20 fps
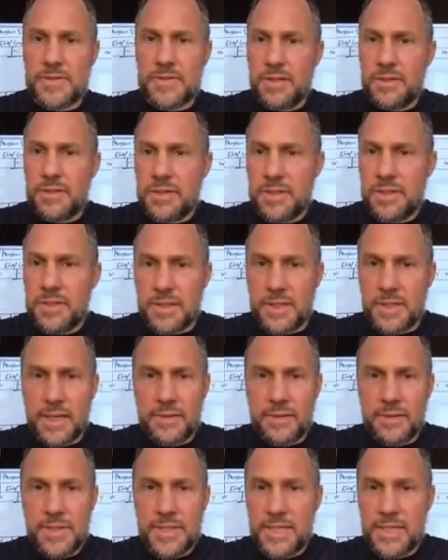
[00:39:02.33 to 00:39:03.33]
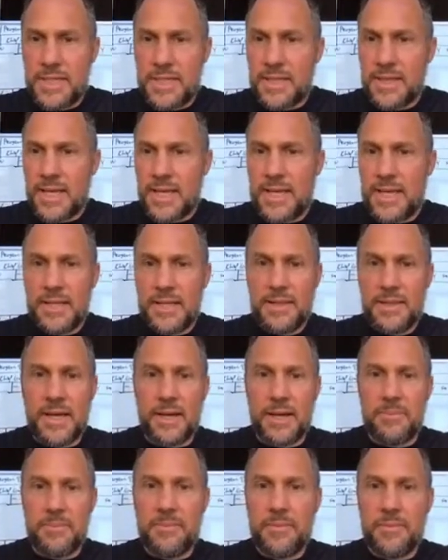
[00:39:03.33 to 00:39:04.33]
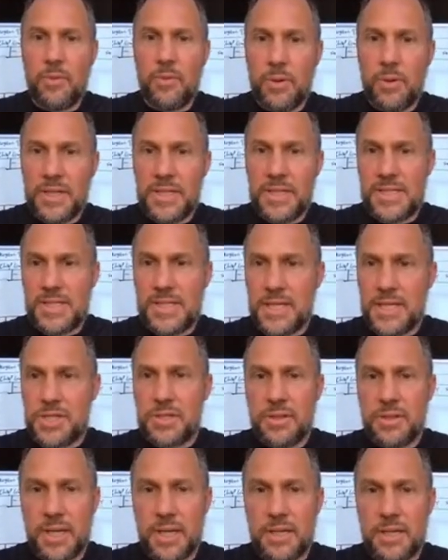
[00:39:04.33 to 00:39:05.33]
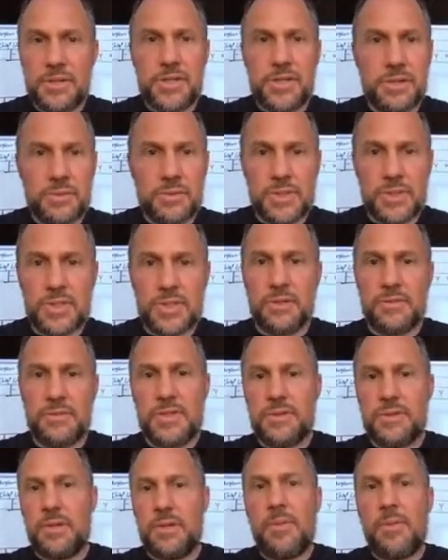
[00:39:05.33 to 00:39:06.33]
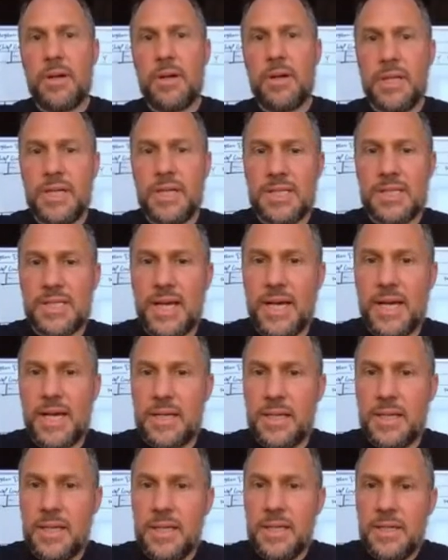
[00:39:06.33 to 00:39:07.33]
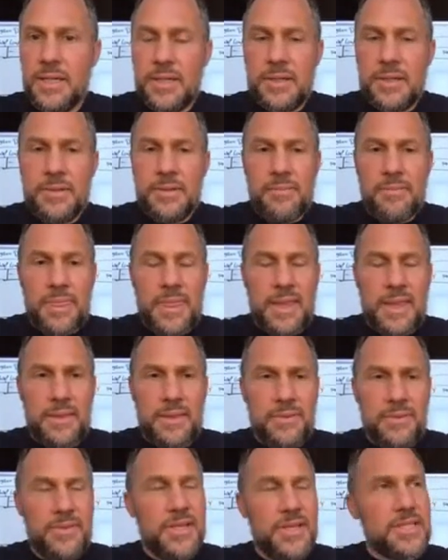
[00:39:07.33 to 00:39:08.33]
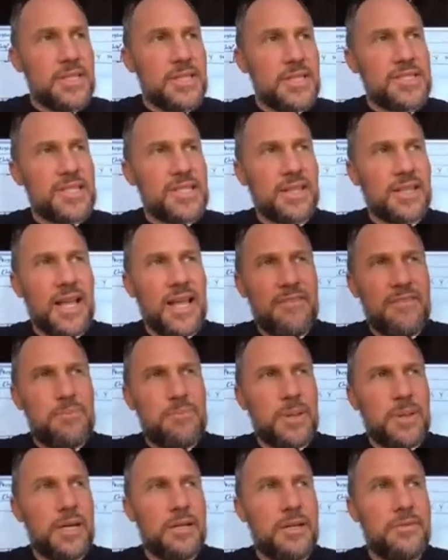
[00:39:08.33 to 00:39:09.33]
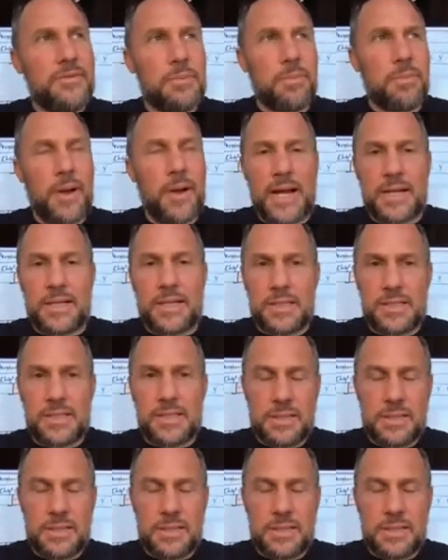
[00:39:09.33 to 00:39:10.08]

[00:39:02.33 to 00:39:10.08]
Oh, good. We did get that in there. Organizational energy reserves. So on the marketing side, this is the lifeblood of your practice.